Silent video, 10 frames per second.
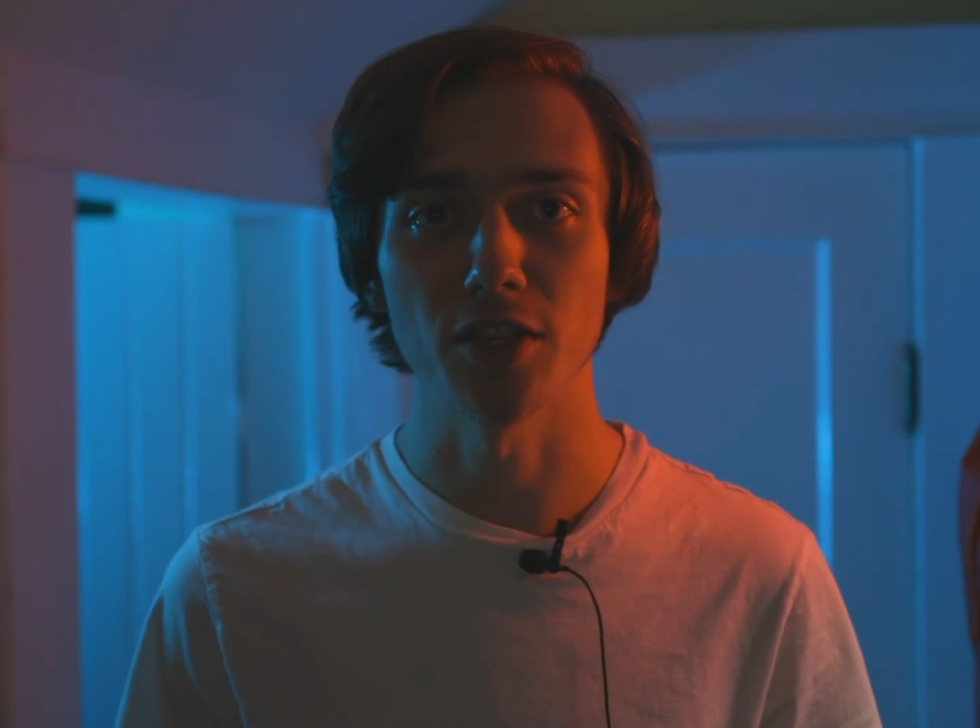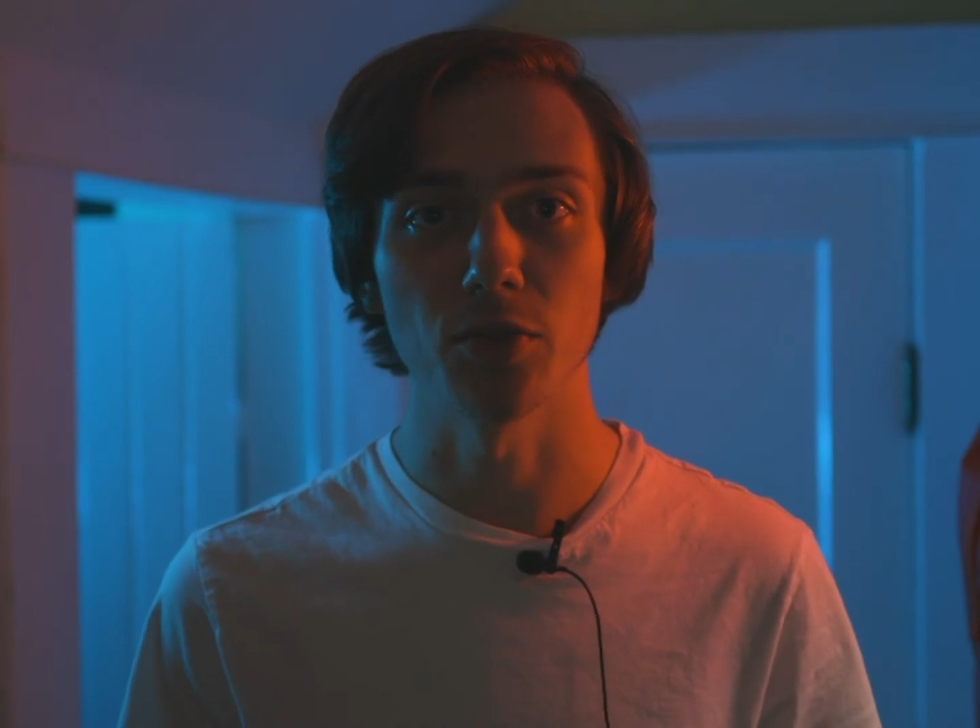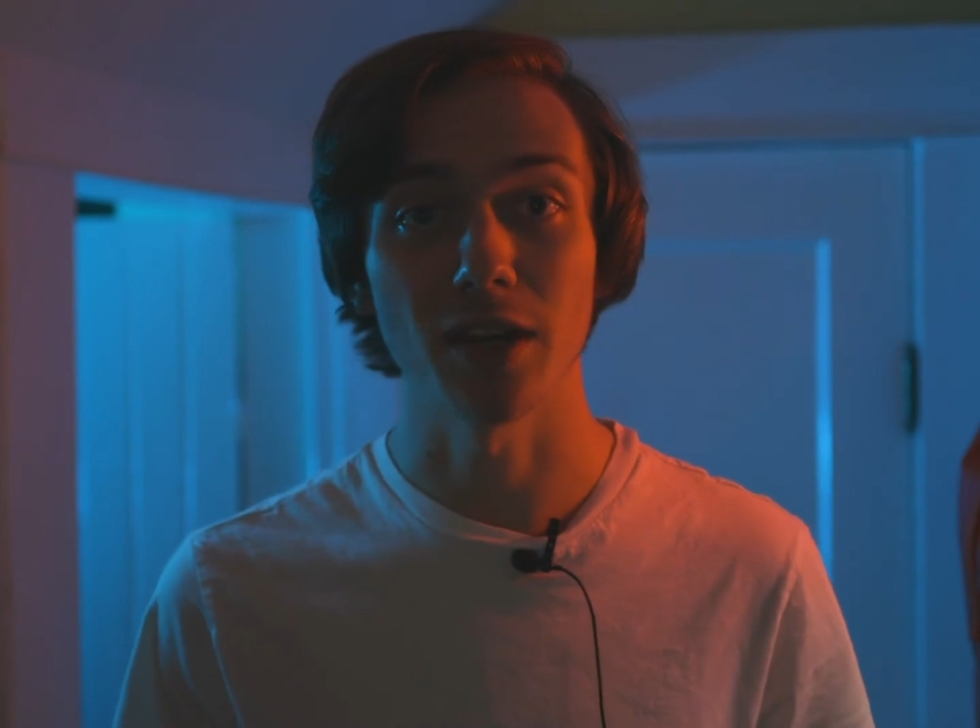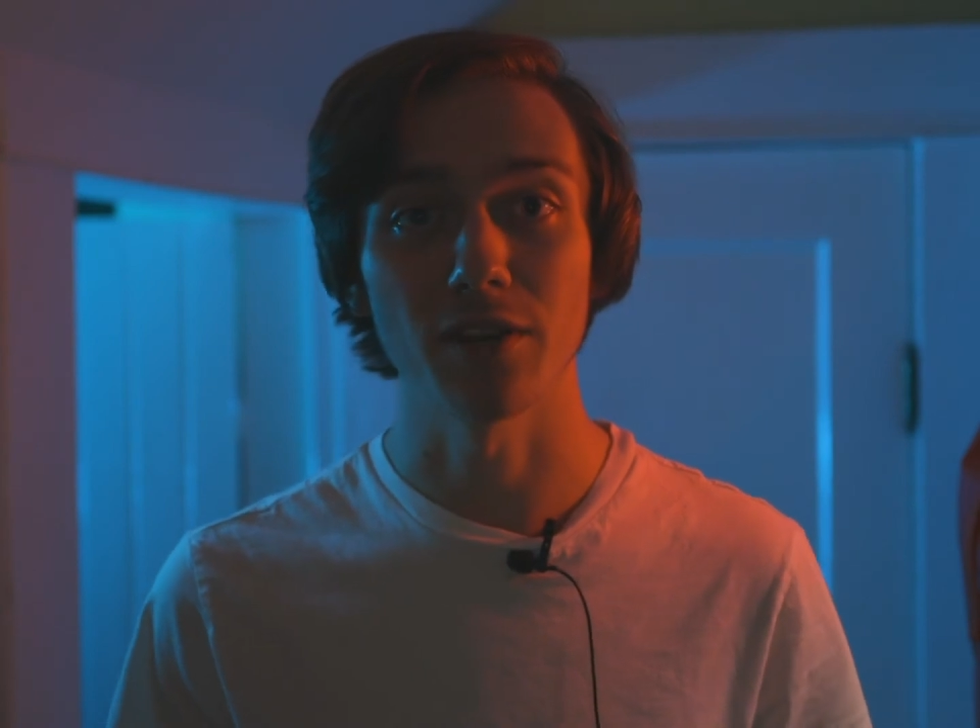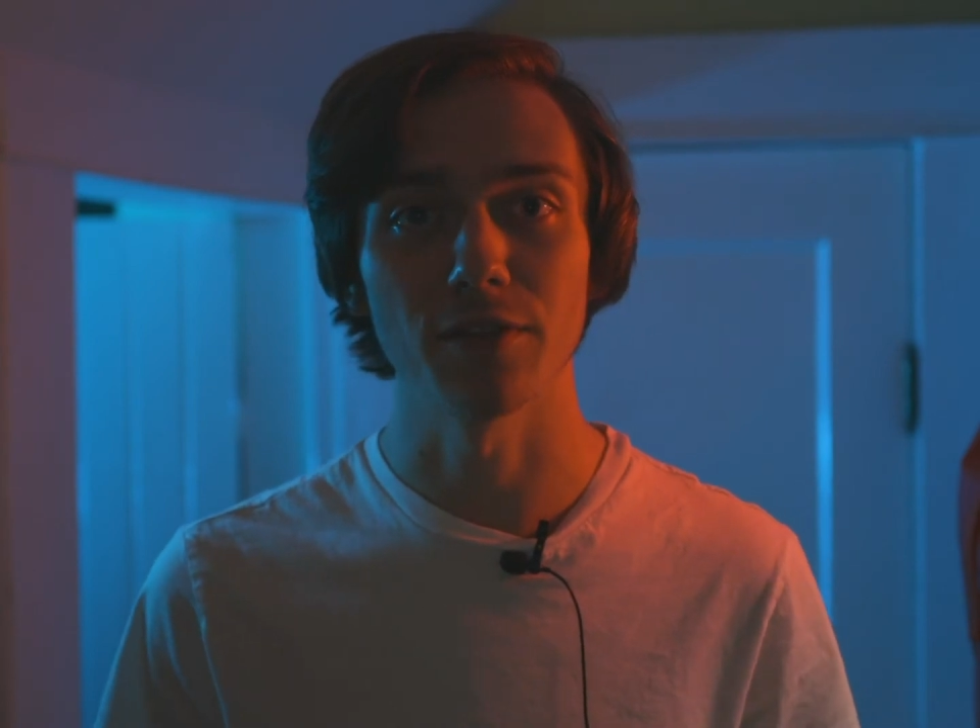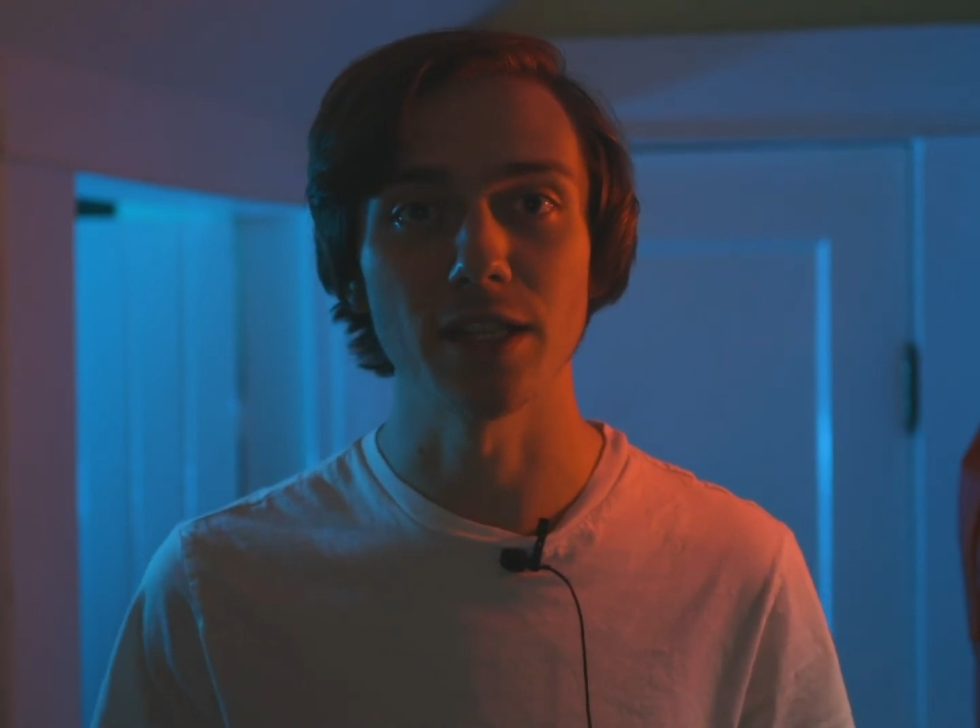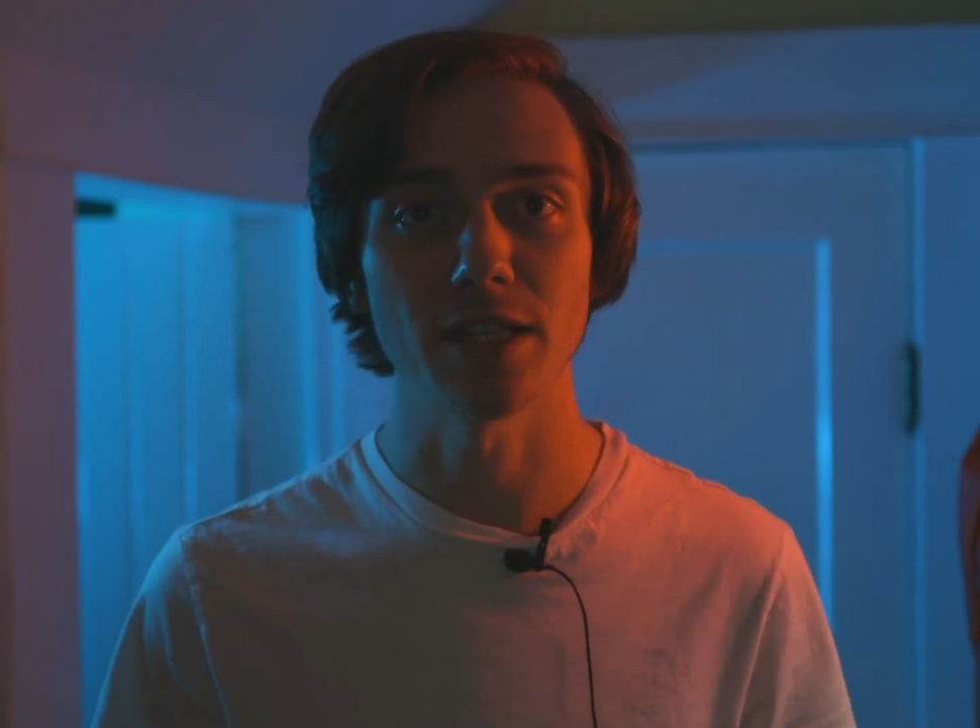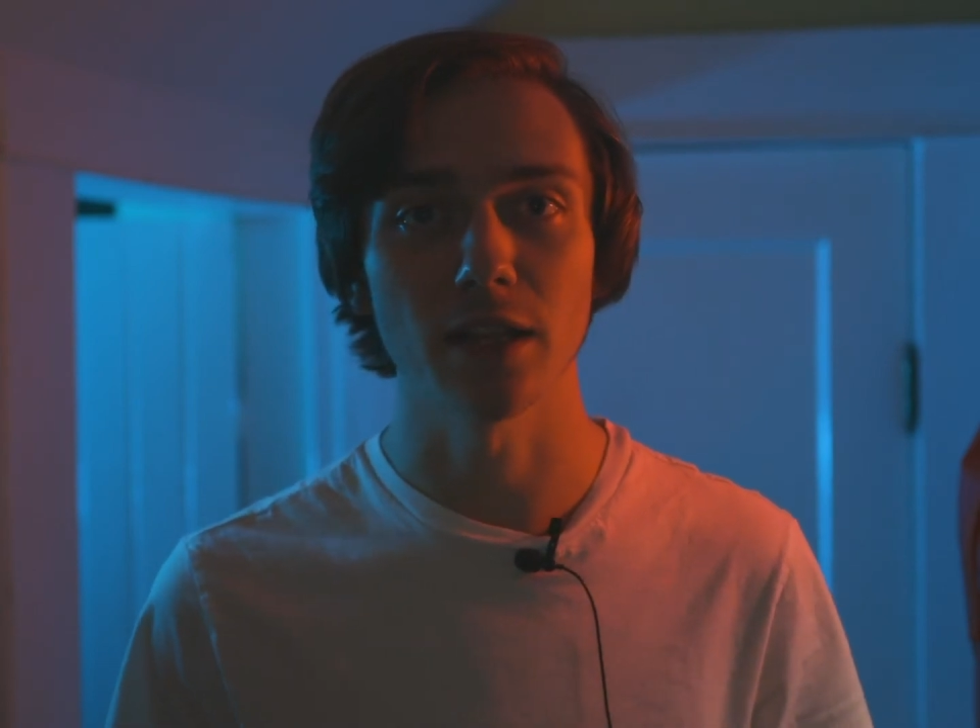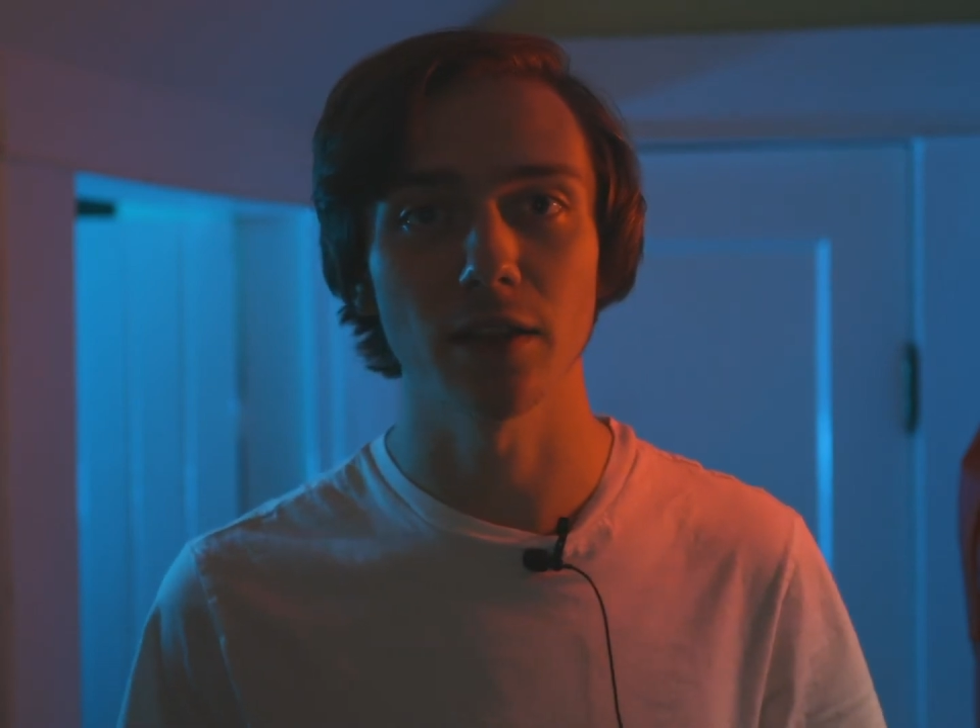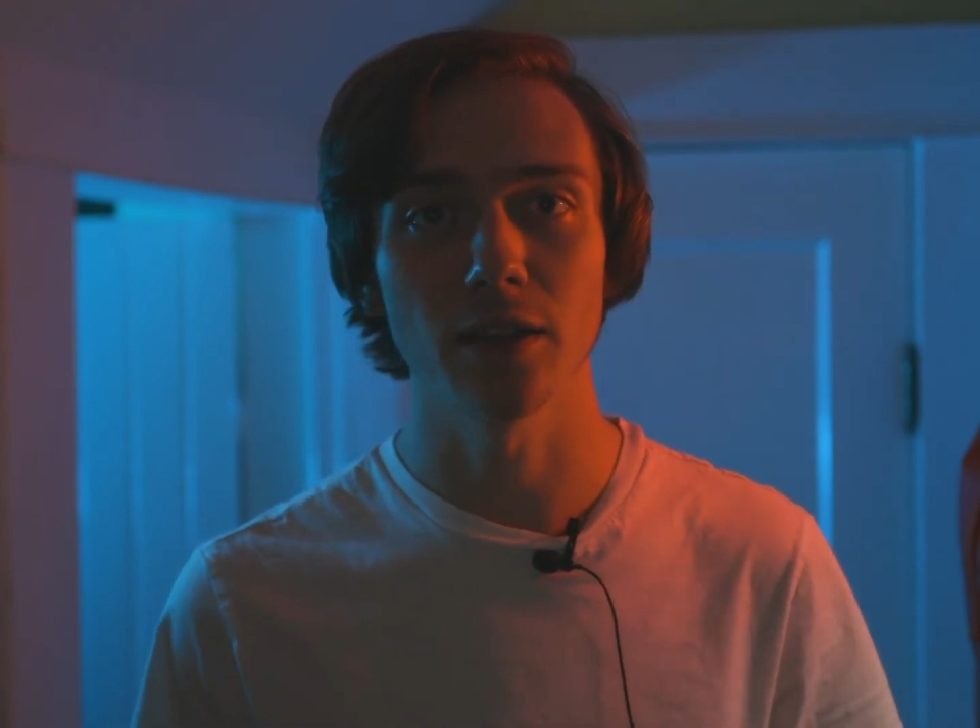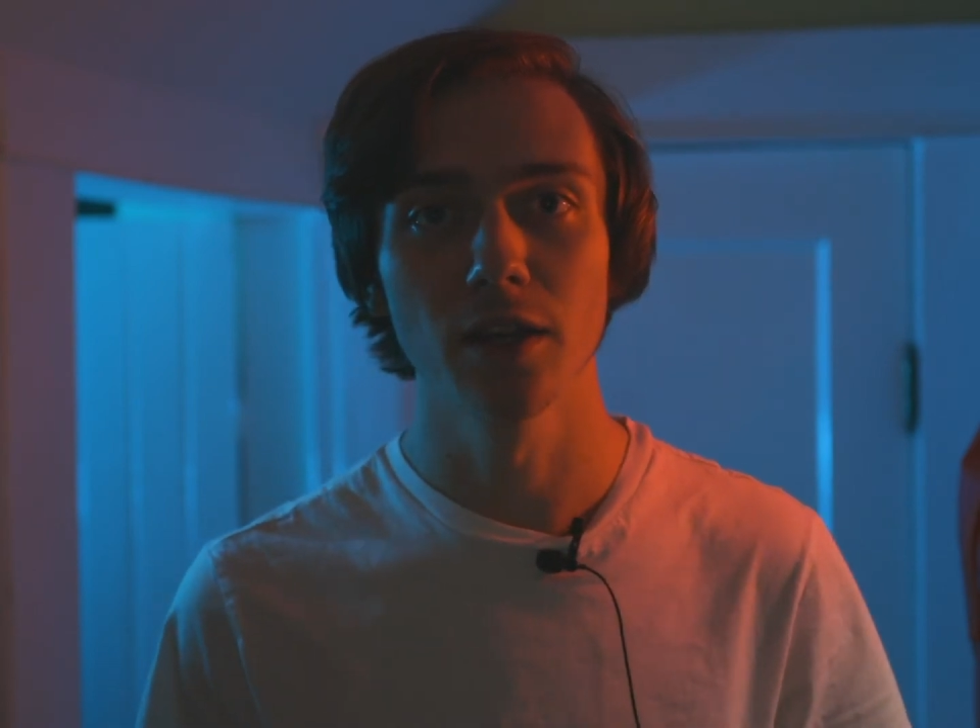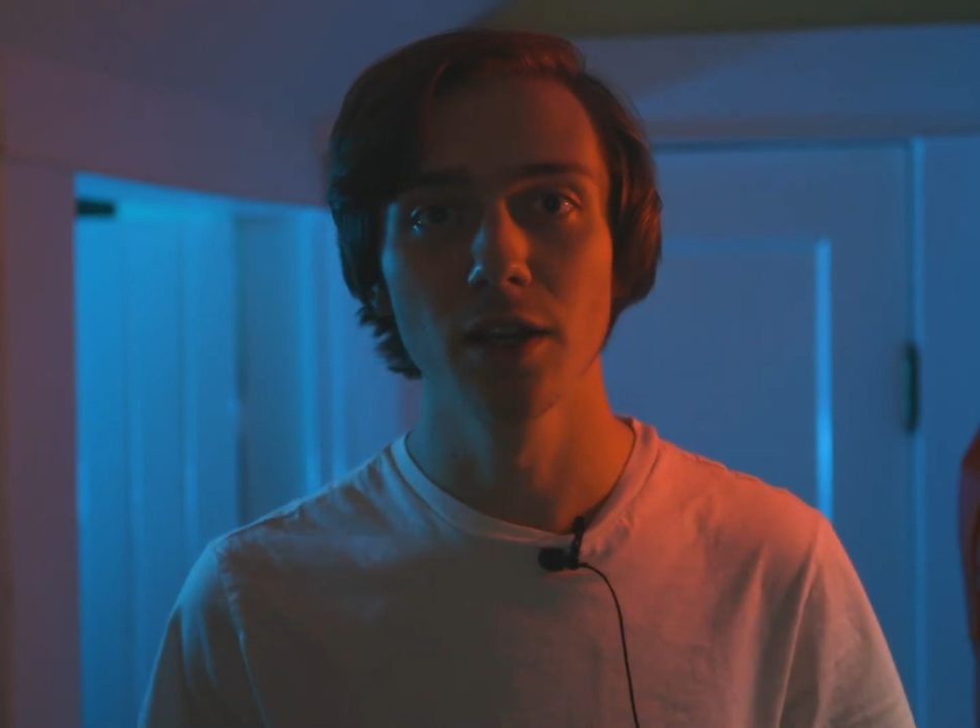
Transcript: do it convincingly,